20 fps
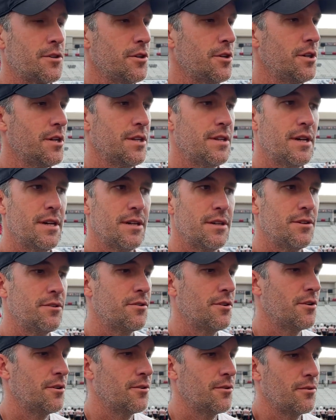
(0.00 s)
Good. They, you
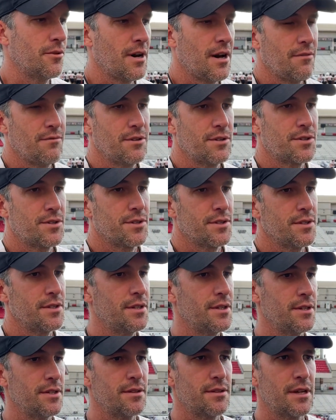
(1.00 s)
know,
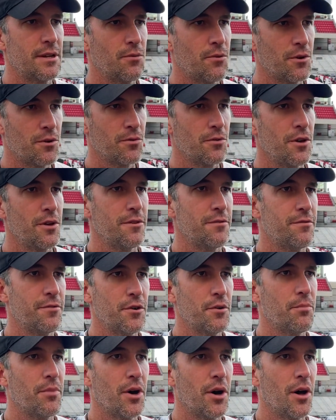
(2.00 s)
obviously they want to run the
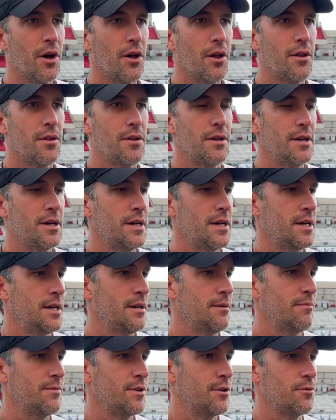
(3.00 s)
football.
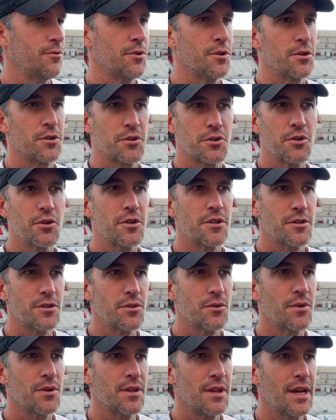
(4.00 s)
They're really good at
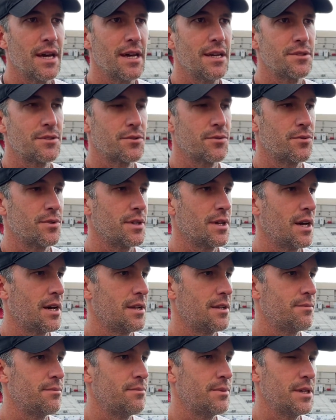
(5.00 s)
doing that, so we got
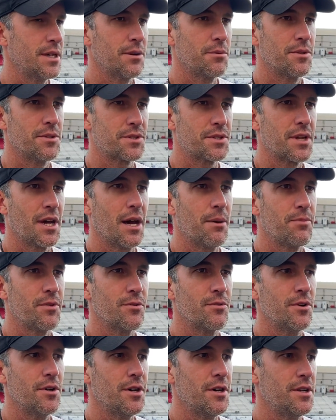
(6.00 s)
to be able to stop the
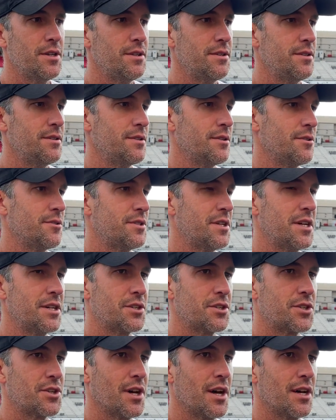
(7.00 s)
run, and then they'll
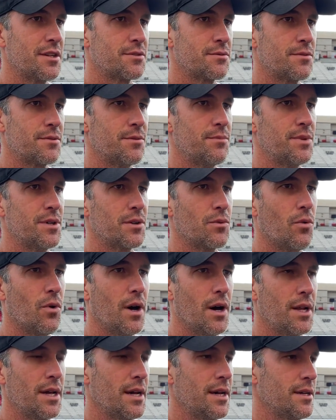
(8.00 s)
take shots with the big
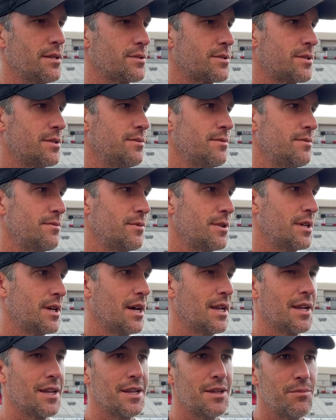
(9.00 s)
wideouts, and we
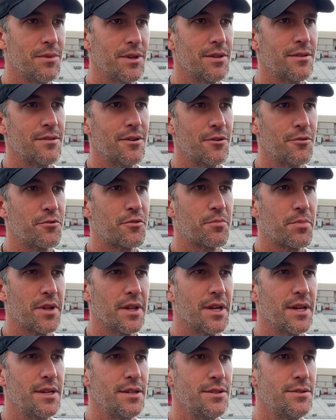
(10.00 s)
got to limit those
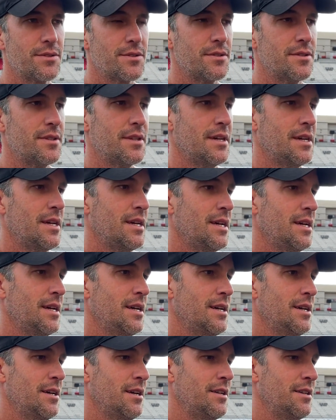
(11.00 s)
plays.
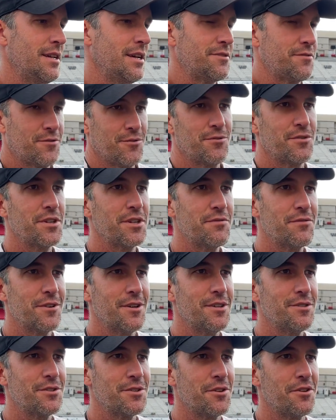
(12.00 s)
And that's for
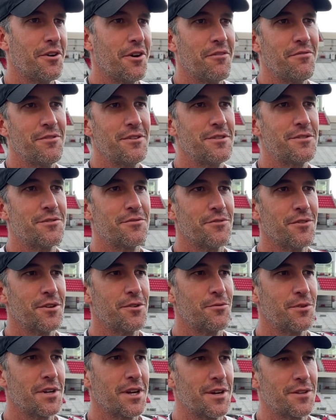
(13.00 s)
defense, and then offensively,
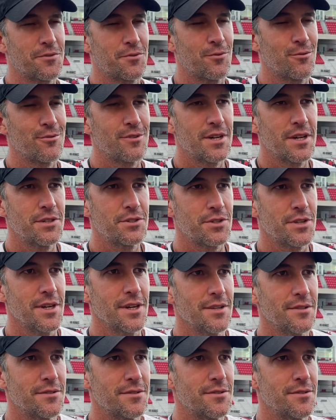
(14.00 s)
we got to score
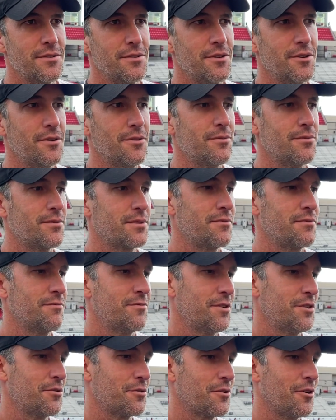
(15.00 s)
touchdowns. You know,
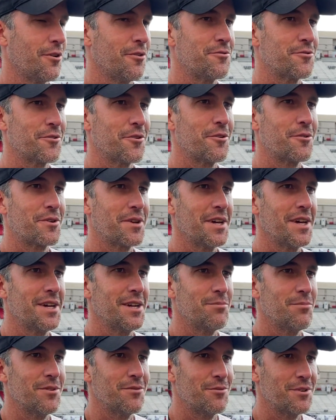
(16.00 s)
field goals are
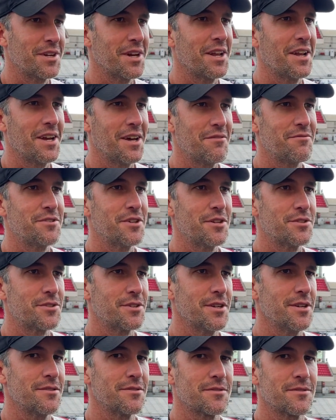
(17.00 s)
okay, but we got to have
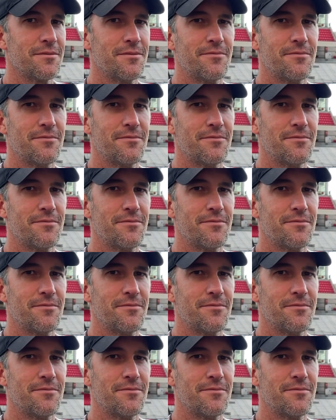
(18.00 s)
touchdowns.